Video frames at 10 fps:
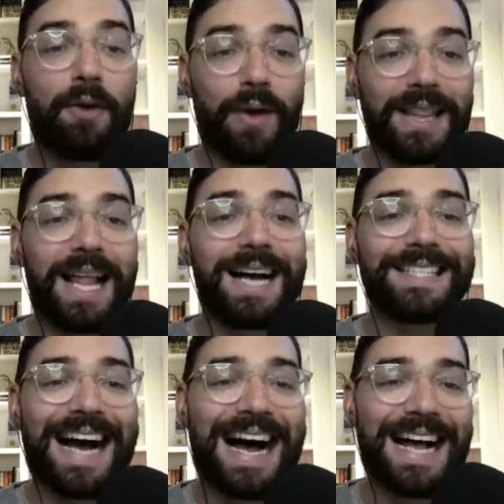and write
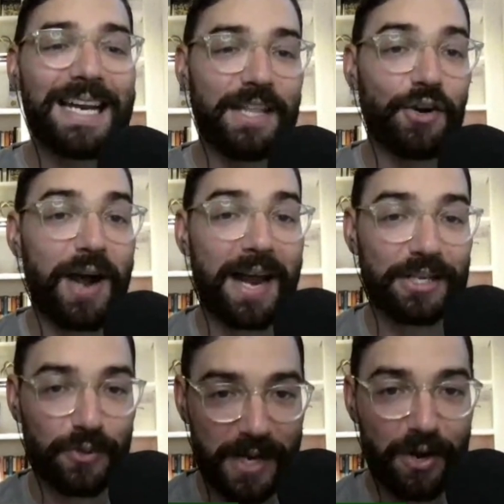locked on in there. How
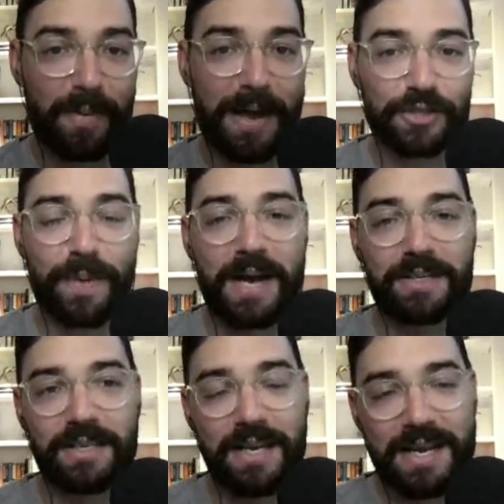did you hear about us
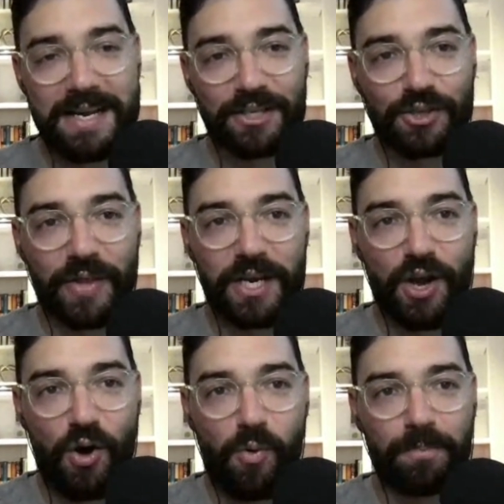box? Say so you no,
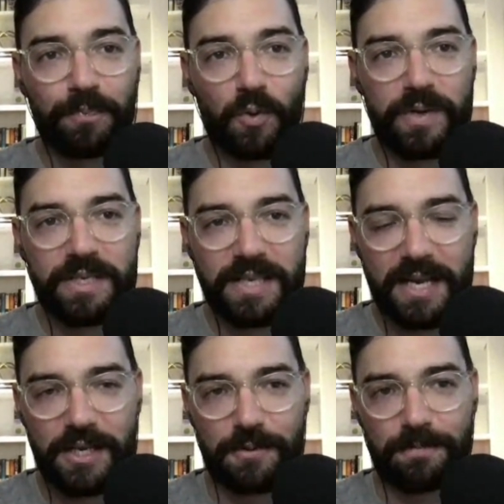know we
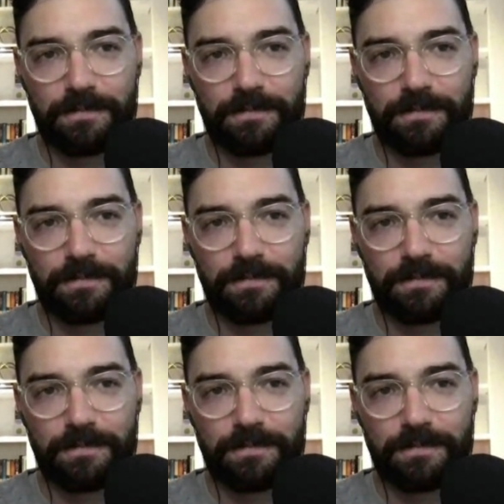sent you.